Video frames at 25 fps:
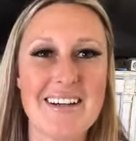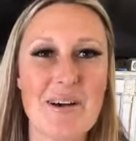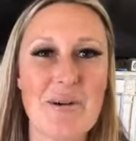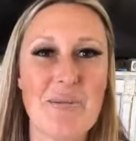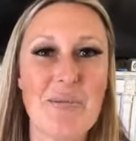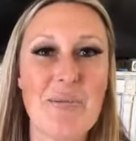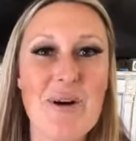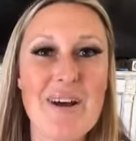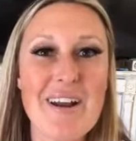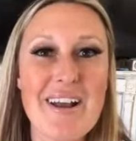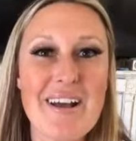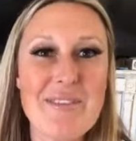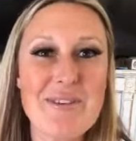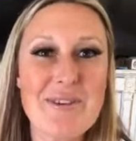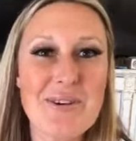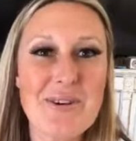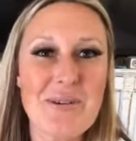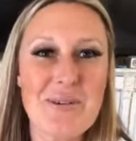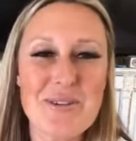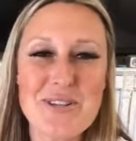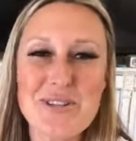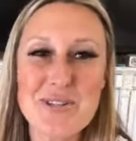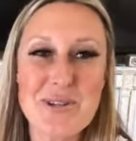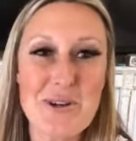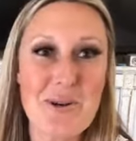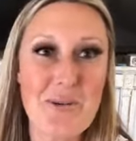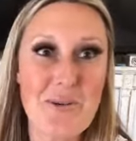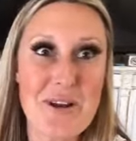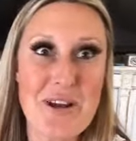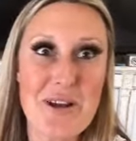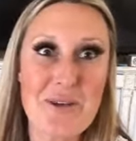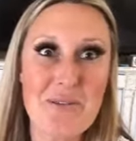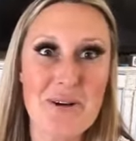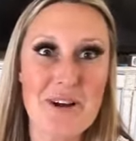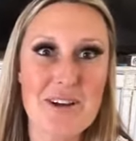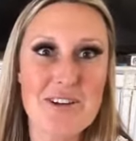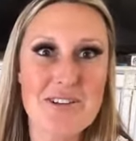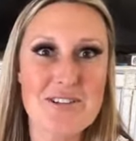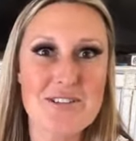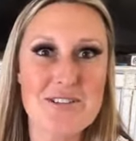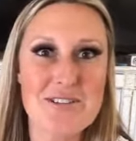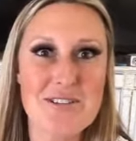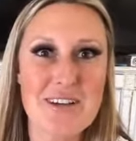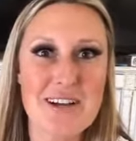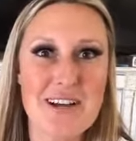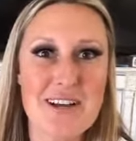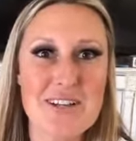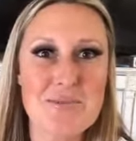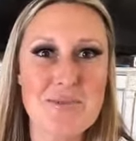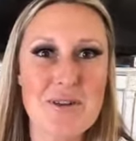What other, these are great questions, you
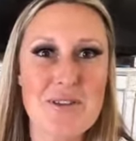guys.